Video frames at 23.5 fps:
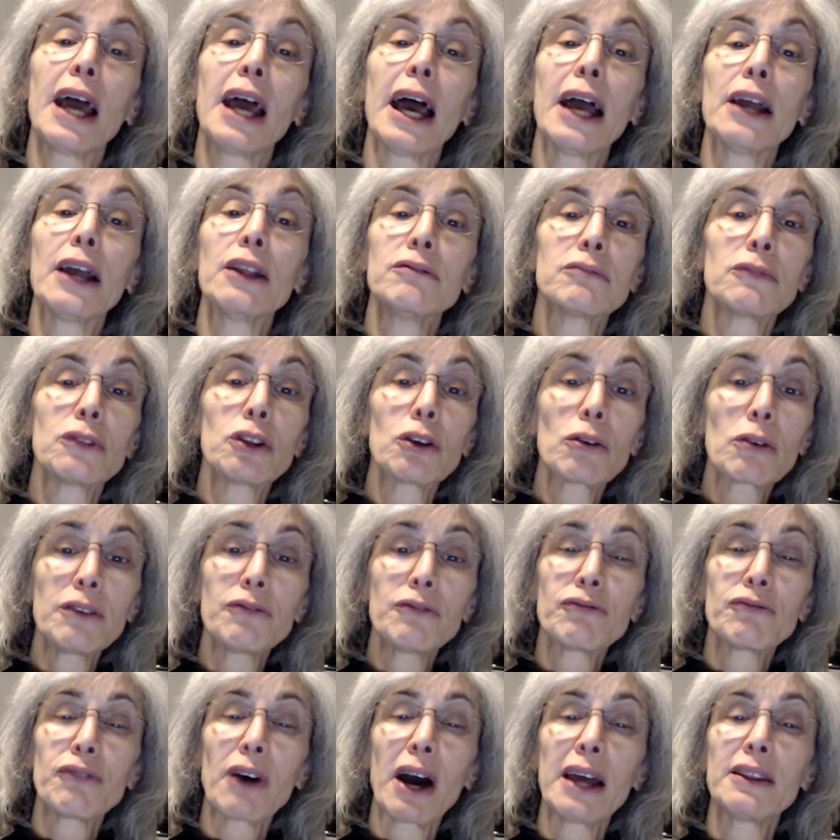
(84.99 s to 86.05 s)
And you can
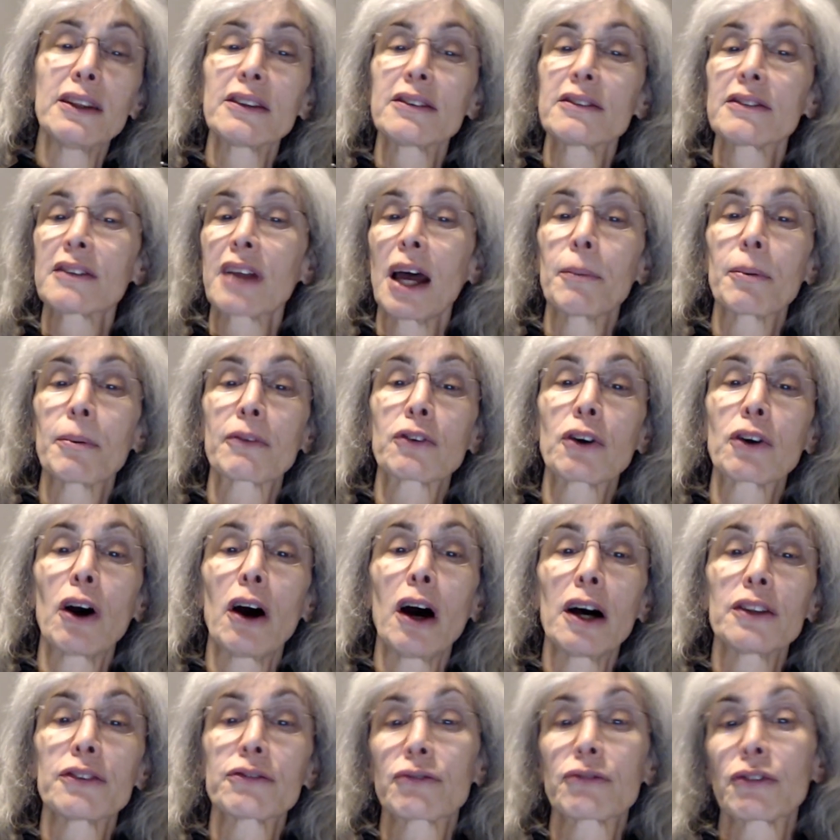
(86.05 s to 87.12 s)
find this type of
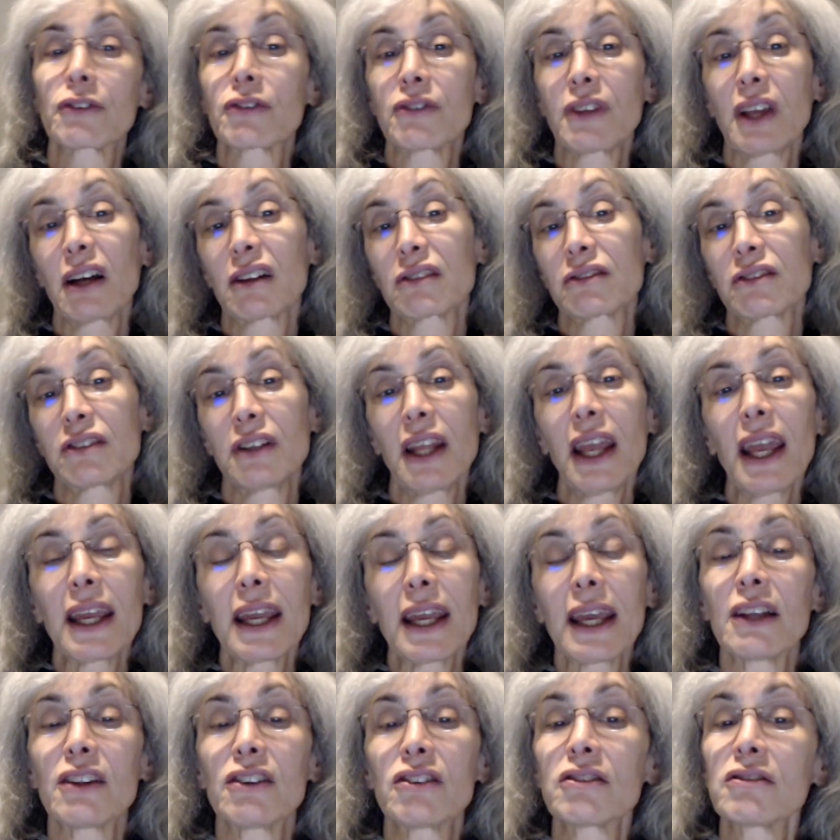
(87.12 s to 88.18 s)
gauze for sale
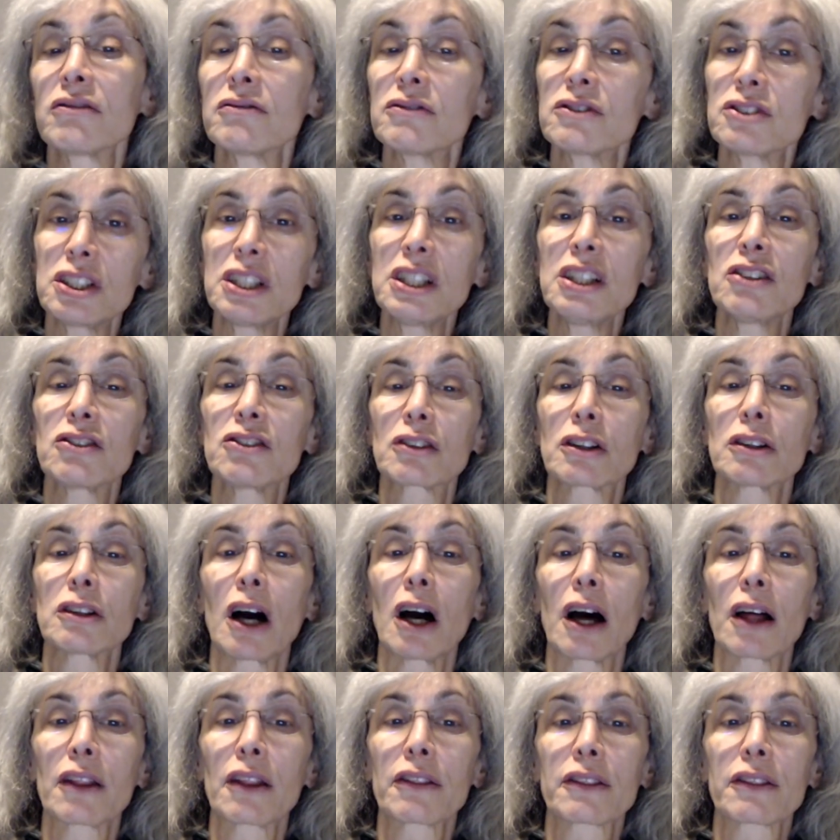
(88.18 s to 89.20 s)
today as cheesecloth.